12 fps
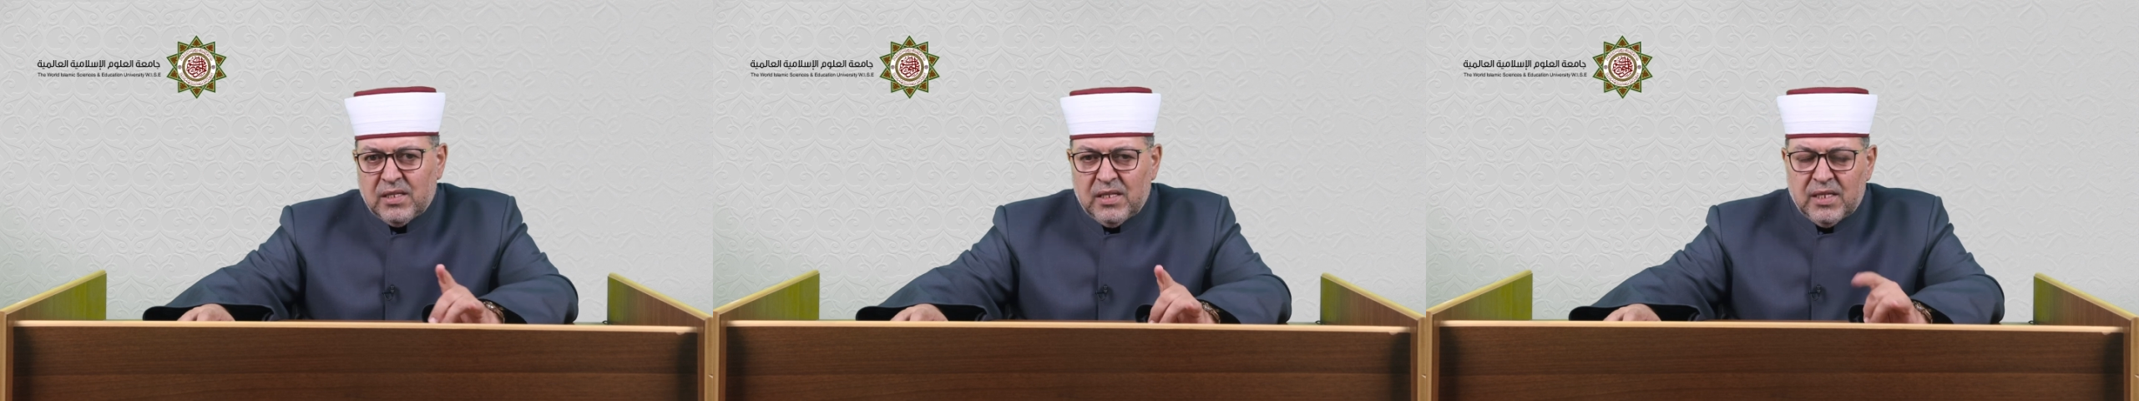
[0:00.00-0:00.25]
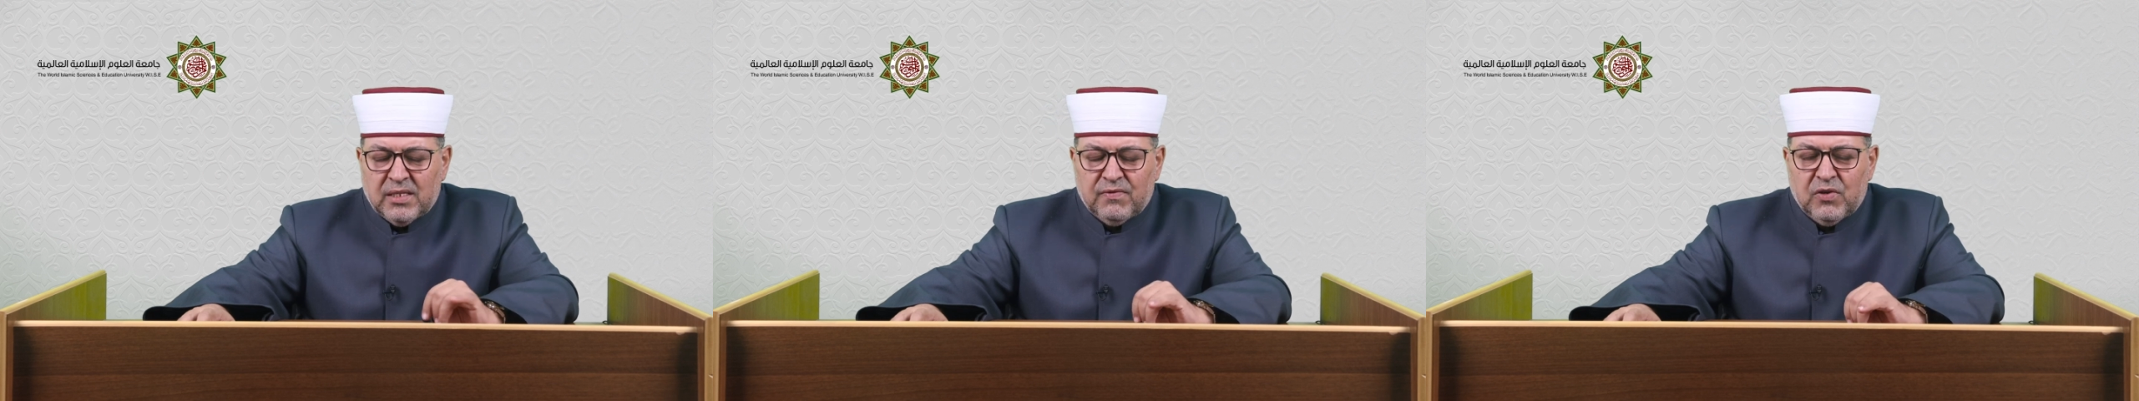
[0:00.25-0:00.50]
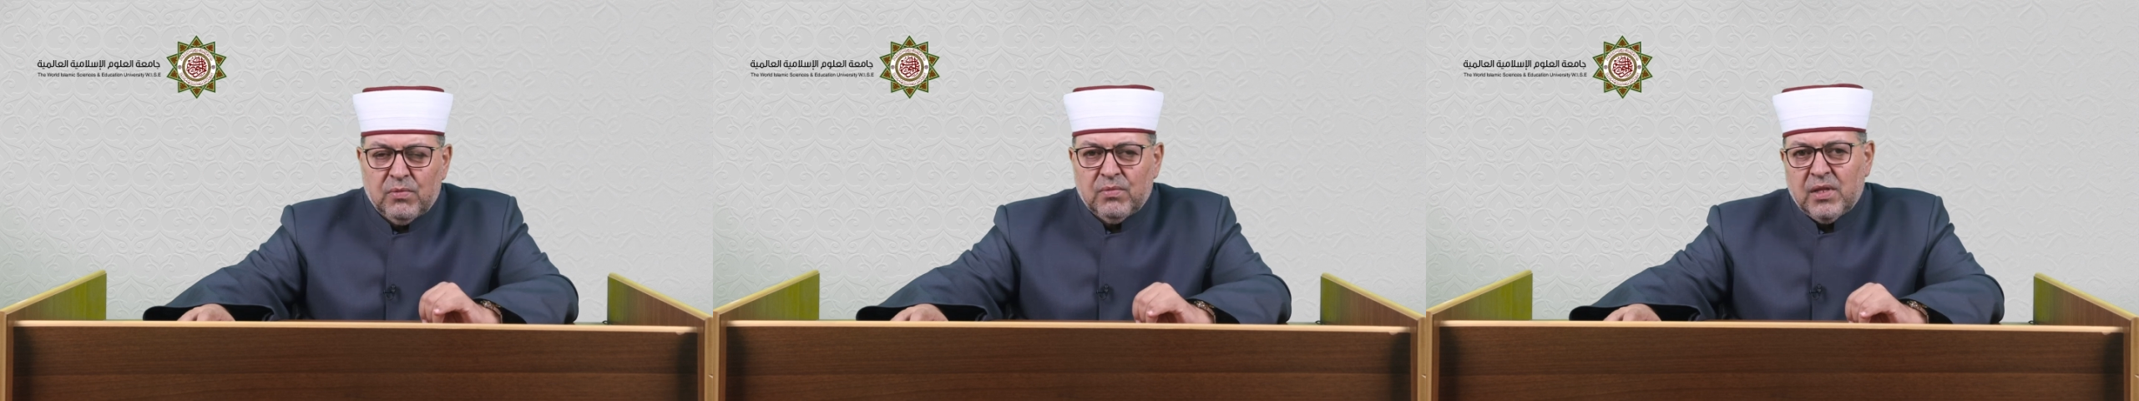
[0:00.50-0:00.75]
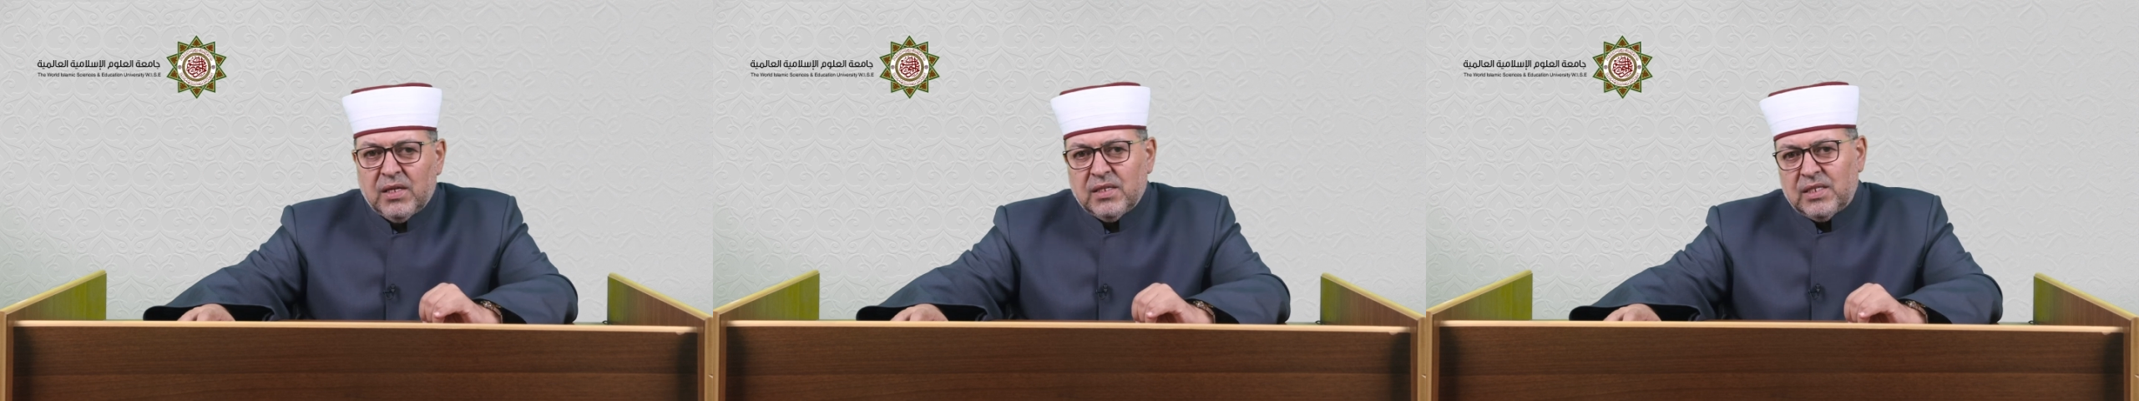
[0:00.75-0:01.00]
this from
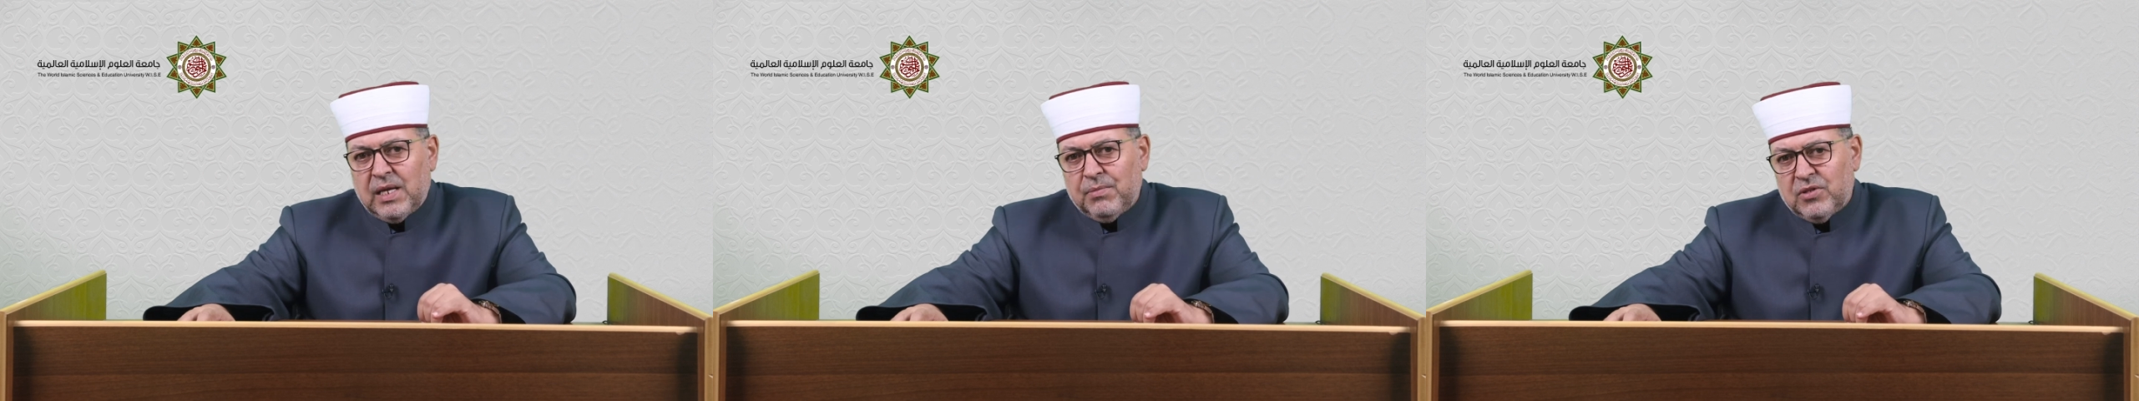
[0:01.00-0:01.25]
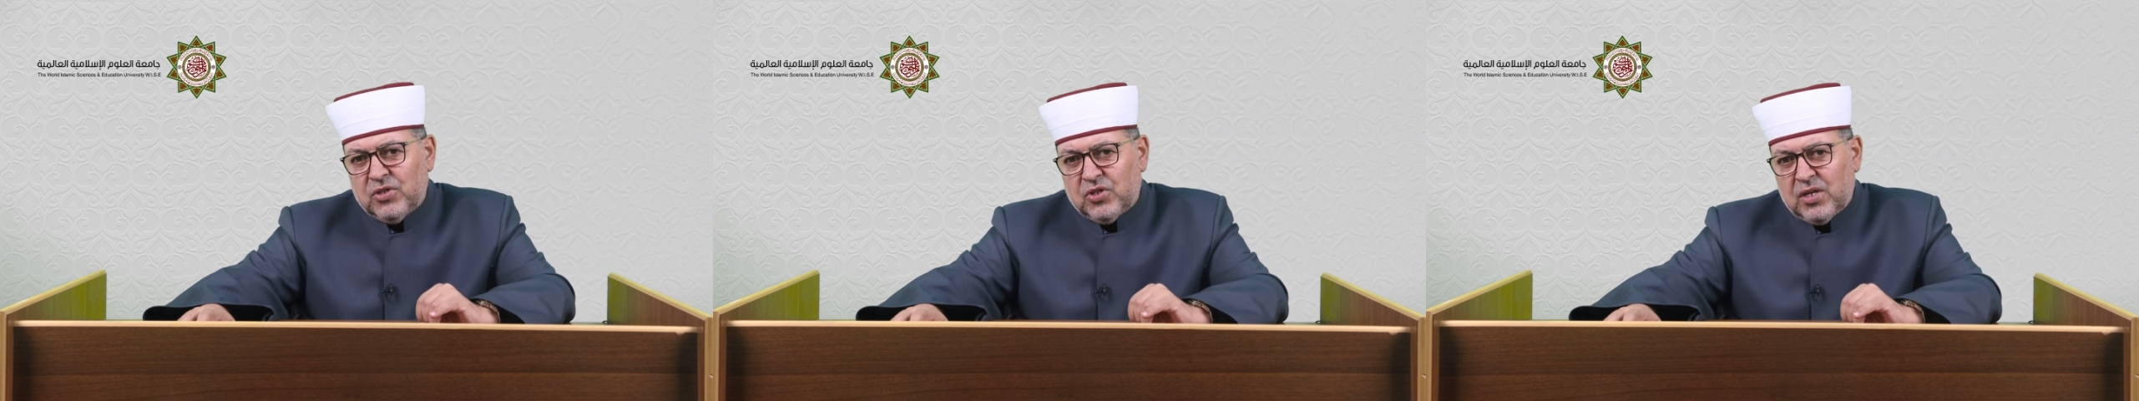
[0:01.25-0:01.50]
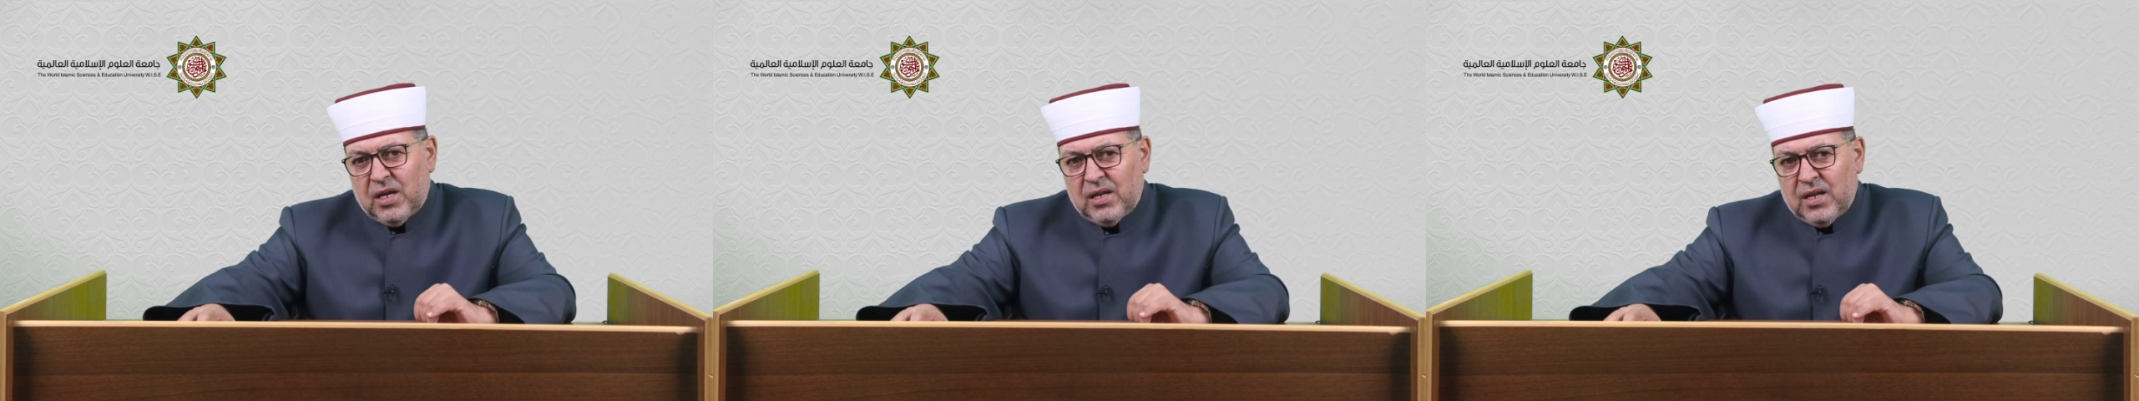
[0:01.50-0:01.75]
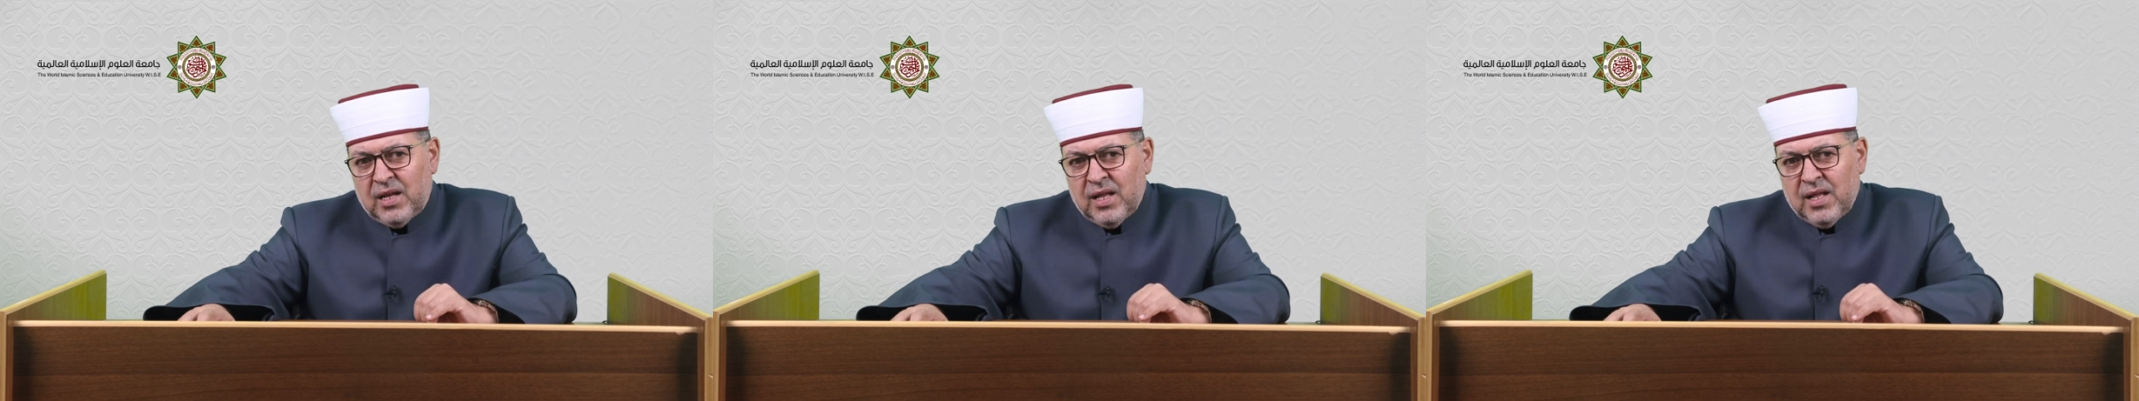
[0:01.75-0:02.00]
the examples,
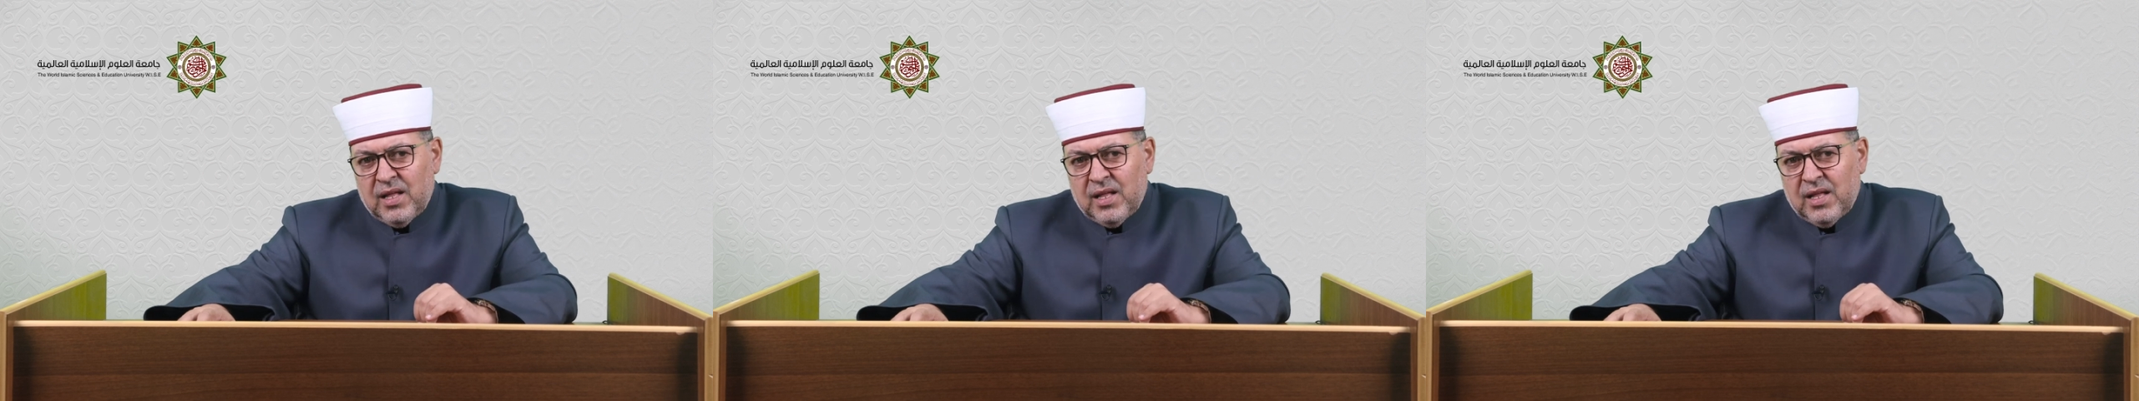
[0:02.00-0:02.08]
inshallah.